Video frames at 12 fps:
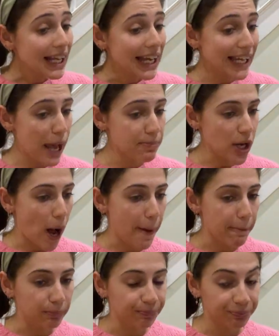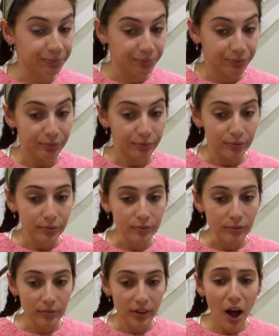Game time.
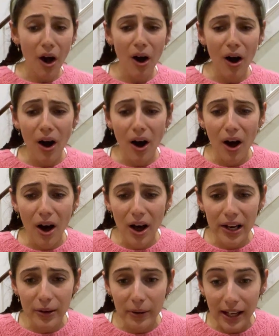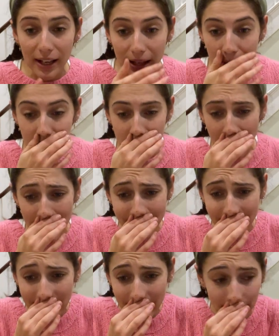Oh, Luna.
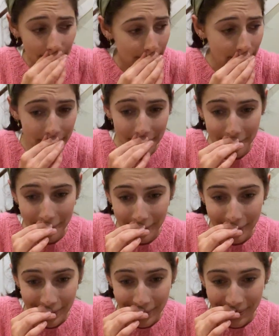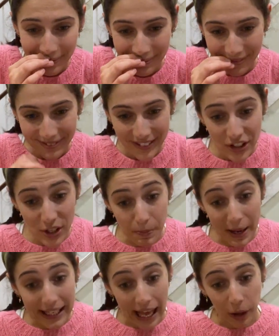Hi, Luna. She's
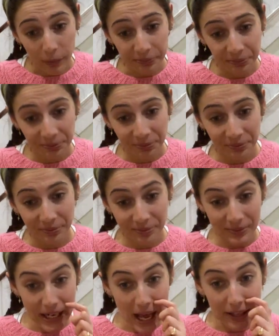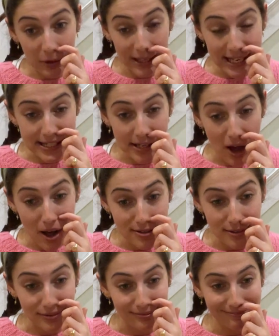big now in her little kitty
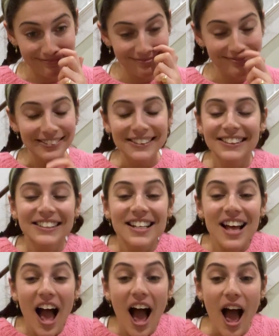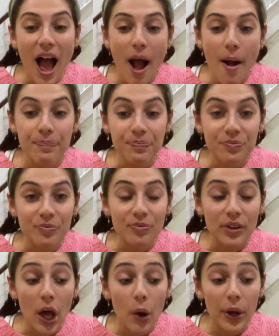castle. Um,
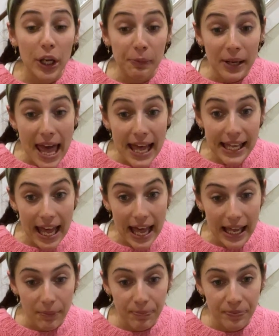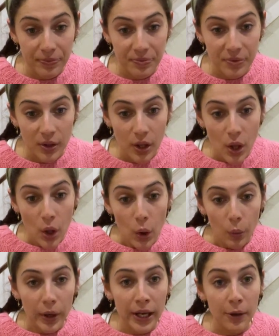we're going to play a game.
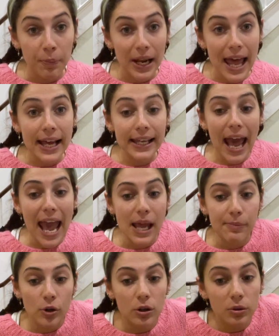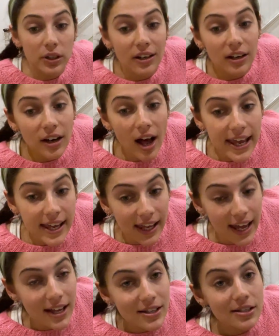We're going to play a game called Like
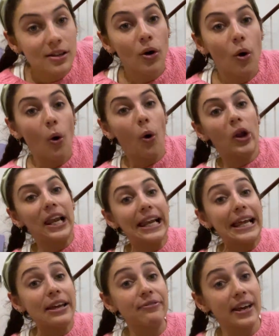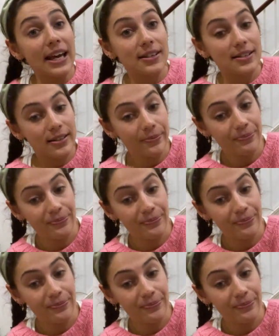It or Leave It.